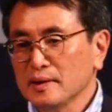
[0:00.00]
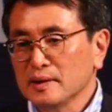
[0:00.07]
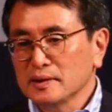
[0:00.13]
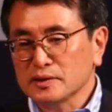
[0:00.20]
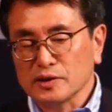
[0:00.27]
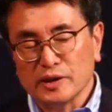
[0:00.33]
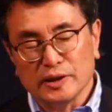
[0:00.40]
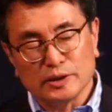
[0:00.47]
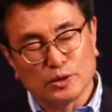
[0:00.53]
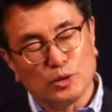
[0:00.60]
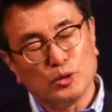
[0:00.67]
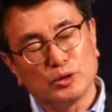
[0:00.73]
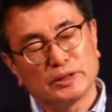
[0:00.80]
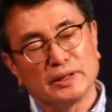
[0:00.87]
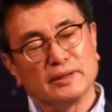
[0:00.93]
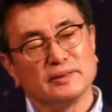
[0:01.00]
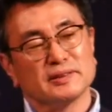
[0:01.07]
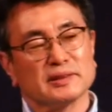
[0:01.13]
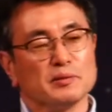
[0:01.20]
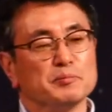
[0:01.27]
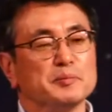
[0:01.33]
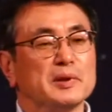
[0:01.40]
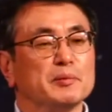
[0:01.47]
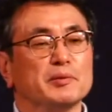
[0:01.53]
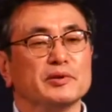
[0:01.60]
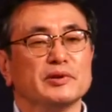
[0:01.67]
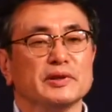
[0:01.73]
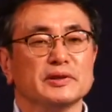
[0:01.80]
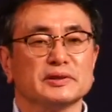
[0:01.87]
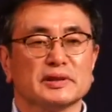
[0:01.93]
So he's losing some
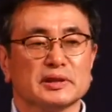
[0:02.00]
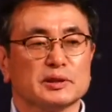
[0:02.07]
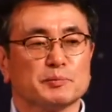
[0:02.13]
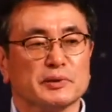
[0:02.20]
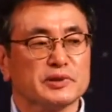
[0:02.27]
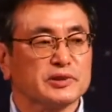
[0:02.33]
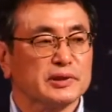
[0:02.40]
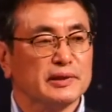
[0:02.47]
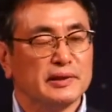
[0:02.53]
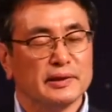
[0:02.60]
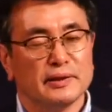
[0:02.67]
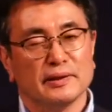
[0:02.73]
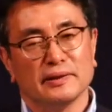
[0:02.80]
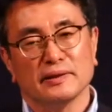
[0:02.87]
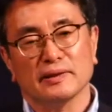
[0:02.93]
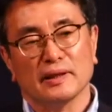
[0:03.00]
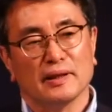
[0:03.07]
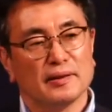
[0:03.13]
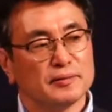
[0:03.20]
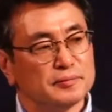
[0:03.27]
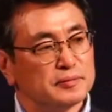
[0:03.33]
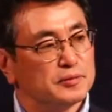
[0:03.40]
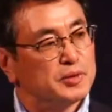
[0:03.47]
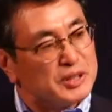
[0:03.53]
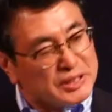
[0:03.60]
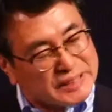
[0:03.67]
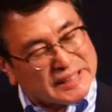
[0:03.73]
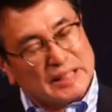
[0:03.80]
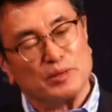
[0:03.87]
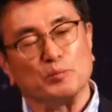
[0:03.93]
memories, especially um,
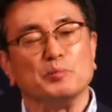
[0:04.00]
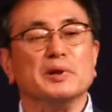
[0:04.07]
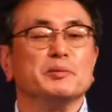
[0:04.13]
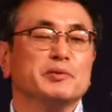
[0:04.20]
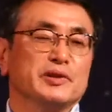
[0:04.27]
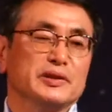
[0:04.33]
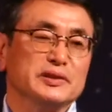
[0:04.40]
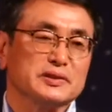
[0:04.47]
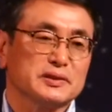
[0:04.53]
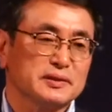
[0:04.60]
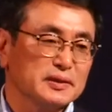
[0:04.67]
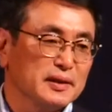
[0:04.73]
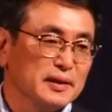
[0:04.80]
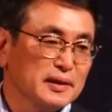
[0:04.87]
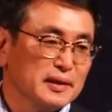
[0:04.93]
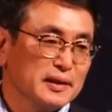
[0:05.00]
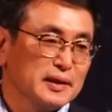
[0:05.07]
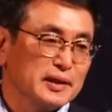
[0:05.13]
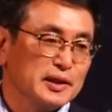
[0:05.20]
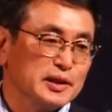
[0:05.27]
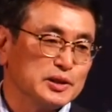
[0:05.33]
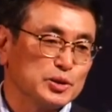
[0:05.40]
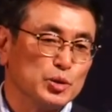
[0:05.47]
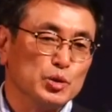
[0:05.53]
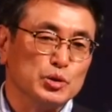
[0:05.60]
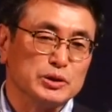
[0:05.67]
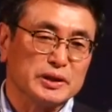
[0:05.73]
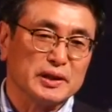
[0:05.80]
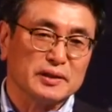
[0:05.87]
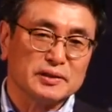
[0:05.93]
recent memories he's
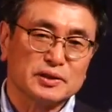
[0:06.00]
losing.